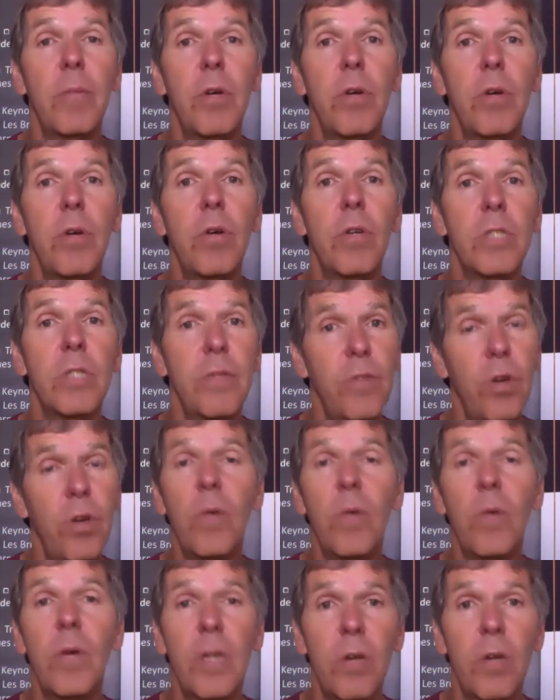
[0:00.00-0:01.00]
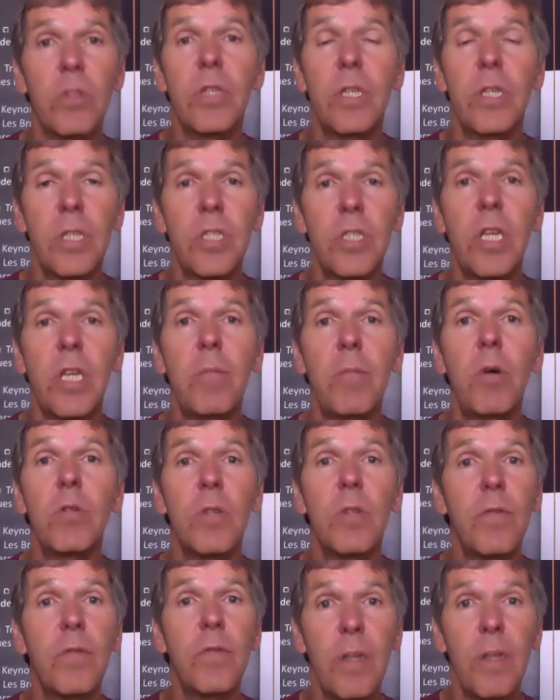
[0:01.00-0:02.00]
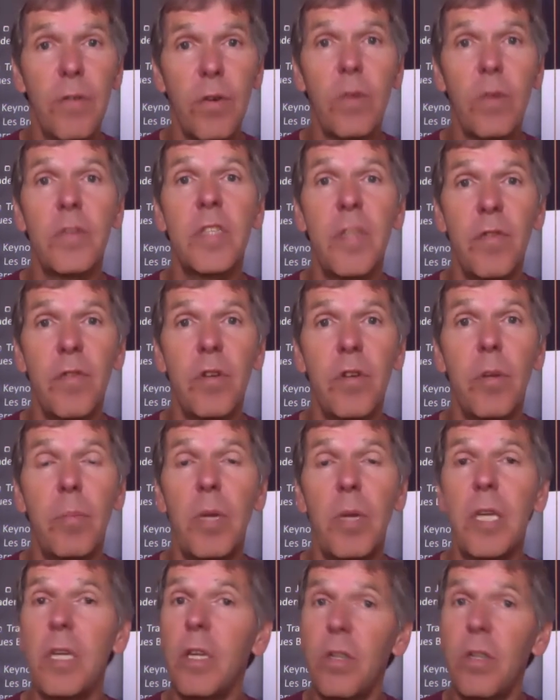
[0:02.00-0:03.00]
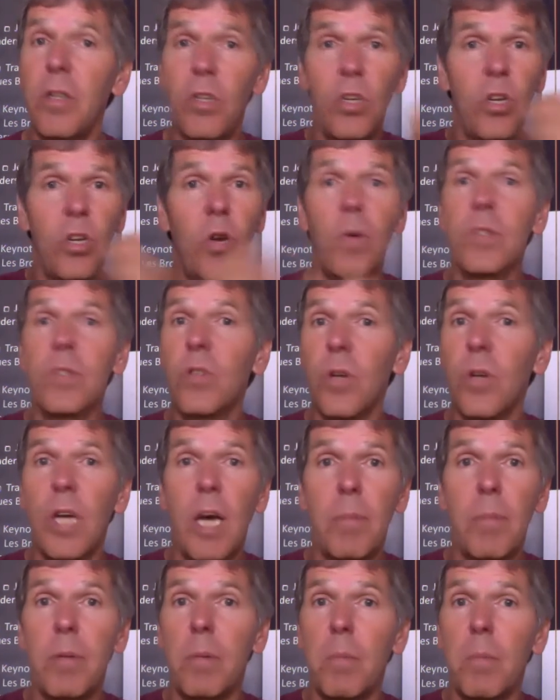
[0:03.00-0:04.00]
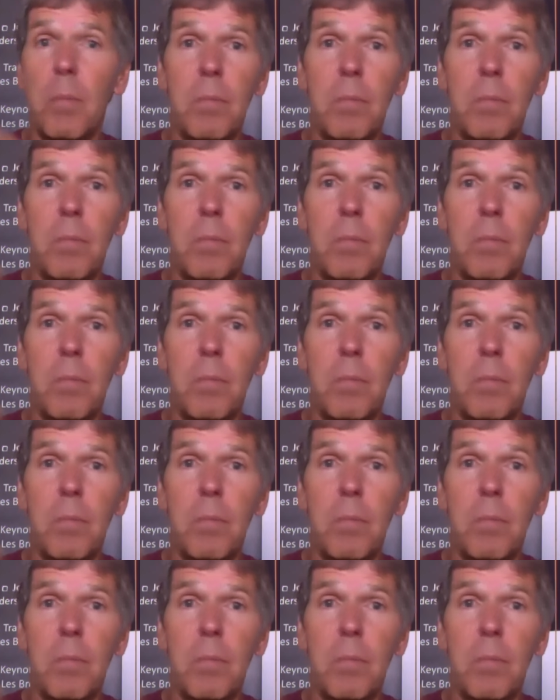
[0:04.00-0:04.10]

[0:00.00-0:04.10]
Because if the other one also has the same motive and they've got a different opinion, you know what's going to happen.